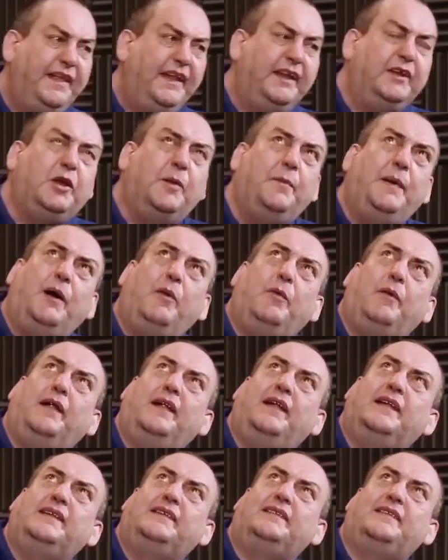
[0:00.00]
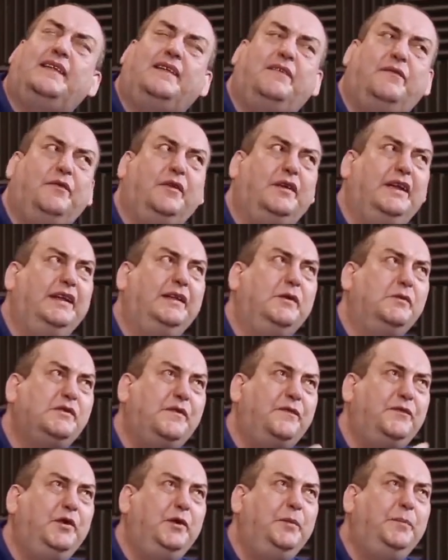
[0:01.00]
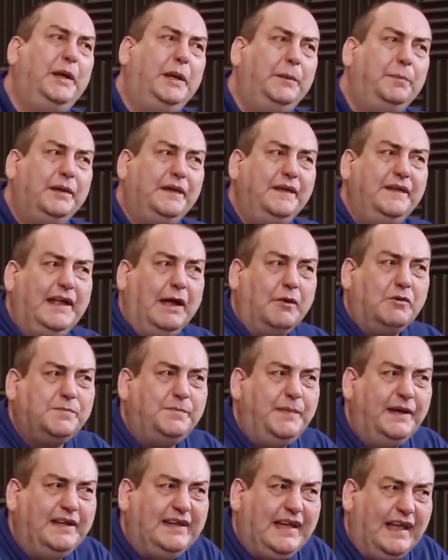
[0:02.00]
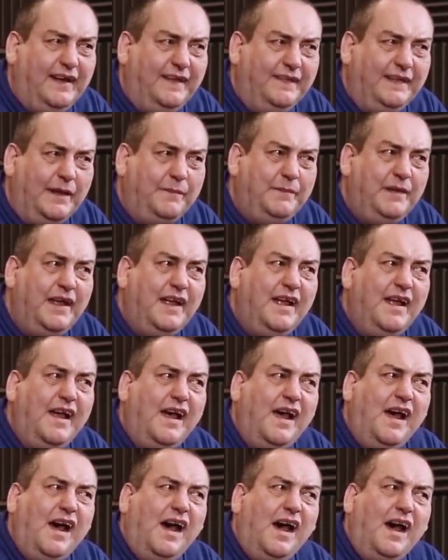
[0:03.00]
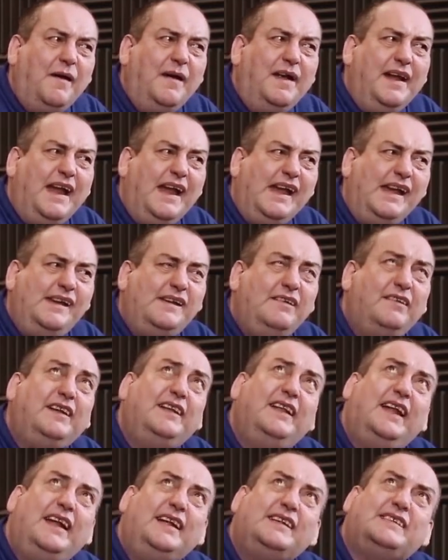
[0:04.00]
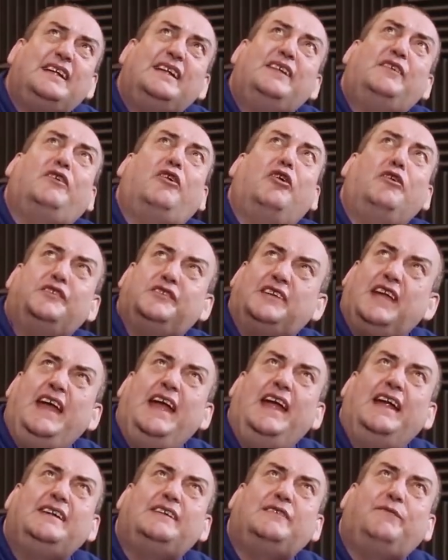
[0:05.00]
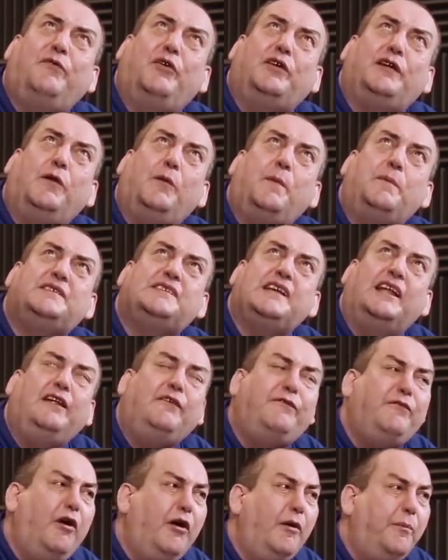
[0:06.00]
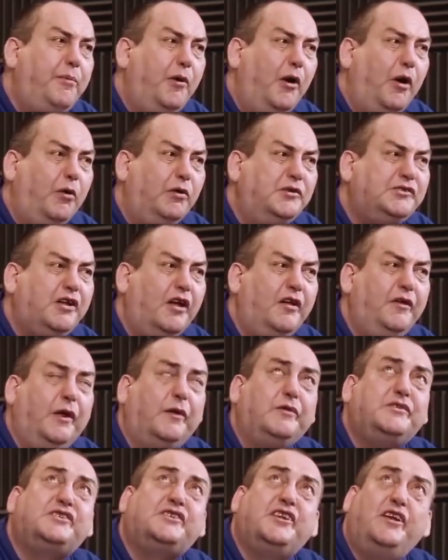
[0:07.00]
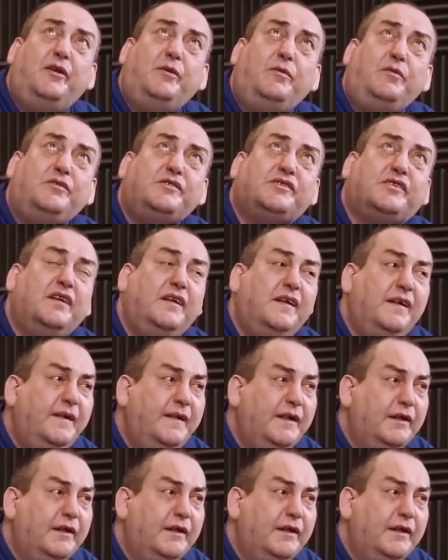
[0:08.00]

And then I come out and there's a fucking, there was a few people in the house. And then I went, hey, look at this. This cunt's here. He's fucking up my telephone pole. He's got no tools.